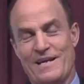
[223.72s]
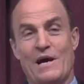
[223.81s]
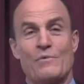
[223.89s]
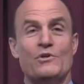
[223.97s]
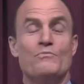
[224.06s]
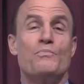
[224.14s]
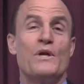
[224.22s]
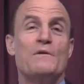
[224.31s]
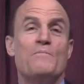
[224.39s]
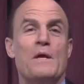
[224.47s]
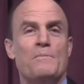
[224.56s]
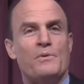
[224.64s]
Now, when you
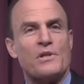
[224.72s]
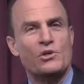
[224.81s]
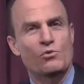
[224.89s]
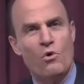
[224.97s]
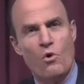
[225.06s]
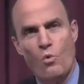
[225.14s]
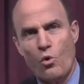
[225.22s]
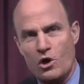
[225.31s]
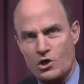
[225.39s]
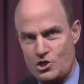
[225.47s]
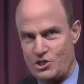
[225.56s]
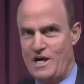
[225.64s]
bring people into a
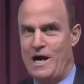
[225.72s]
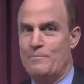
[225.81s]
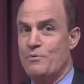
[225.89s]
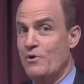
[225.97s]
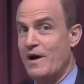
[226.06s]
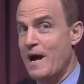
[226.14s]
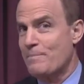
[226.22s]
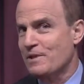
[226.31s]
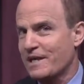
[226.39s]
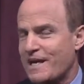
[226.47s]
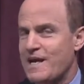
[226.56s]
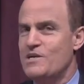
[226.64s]
workshop or an
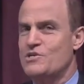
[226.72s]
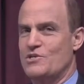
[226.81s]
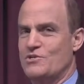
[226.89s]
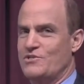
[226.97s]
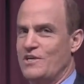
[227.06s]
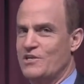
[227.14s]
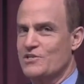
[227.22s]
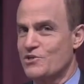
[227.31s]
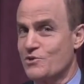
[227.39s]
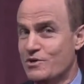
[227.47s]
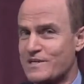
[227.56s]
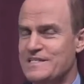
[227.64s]
application
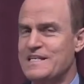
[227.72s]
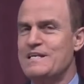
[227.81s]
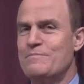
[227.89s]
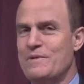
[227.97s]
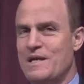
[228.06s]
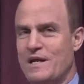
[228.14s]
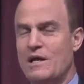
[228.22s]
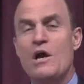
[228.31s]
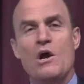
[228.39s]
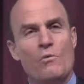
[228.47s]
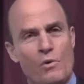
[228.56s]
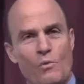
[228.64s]
session or a team meeting,
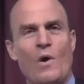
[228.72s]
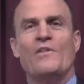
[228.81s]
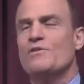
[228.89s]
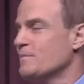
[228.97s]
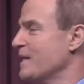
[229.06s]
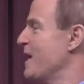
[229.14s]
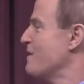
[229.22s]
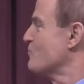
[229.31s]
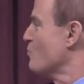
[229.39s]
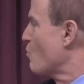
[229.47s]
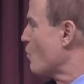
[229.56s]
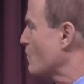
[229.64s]
we want them to have
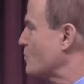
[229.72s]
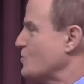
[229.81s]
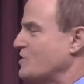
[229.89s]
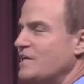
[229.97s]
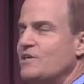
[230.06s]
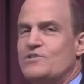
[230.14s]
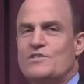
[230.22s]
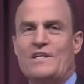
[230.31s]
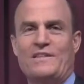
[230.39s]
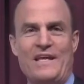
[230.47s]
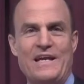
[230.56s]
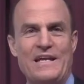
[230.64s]
the worksheets
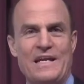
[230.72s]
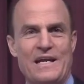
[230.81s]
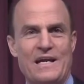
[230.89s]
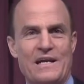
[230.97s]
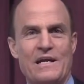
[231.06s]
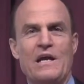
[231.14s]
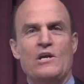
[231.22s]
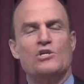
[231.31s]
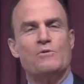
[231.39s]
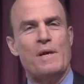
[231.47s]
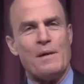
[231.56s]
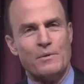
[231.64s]
that they need
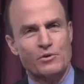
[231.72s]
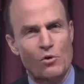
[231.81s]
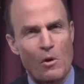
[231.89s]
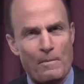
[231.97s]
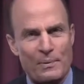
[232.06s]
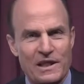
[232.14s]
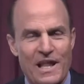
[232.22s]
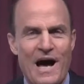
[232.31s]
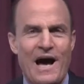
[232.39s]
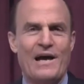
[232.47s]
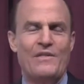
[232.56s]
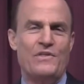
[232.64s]
to be able to
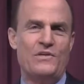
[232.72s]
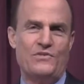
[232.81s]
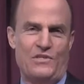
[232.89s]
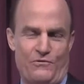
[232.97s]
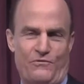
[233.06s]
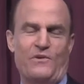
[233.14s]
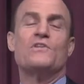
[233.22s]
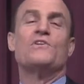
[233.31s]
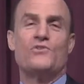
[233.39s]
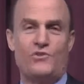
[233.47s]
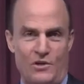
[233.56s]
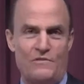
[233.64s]
apply these
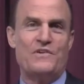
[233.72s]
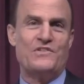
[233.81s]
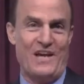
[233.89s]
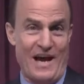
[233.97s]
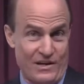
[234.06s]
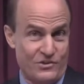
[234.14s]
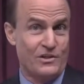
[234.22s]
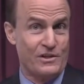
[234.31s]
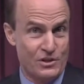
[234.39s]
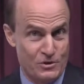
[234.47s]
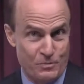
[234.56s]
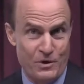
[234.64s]
different service
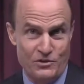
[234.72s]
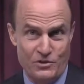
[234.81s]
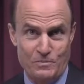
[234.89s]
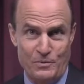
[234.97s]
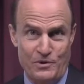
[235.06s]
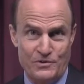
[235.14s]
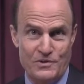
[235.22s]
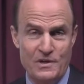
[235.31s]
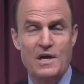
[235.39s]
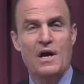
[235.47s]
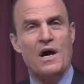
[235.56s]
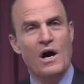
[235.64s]
excellence principles.
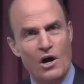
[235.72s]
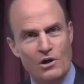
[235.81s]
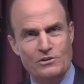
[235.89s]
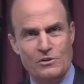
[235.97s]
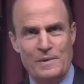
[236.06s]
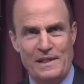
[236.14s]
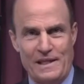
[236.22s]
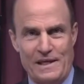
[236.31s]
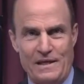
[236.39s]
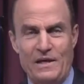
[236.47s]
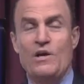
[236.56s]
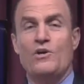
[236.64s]

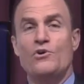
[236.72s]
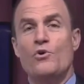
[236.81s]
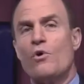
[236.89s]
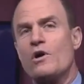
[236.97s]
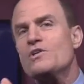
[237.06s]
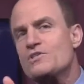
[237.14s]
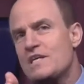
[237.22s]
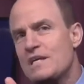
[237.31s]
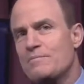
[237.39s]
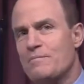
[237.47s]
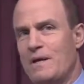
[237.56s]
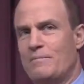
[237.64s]
Ultimately, your
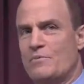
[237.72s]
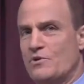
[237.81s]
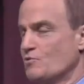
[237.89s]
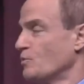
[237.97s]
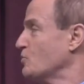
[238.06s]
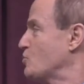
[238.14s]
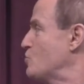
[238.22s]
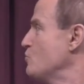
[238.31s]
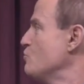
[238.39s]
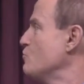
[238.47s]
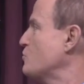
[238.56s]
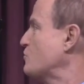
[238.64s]
team members will
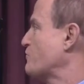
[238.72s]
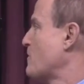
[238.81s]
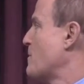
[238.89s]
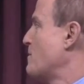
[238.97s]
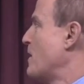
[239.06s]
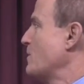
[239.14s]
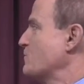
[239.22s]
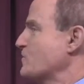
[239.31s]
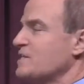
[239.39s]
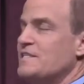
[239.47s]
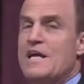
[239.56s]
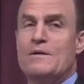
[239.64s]
choose from amongst
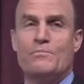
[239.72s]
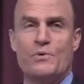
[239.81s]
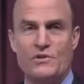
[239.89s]
the 10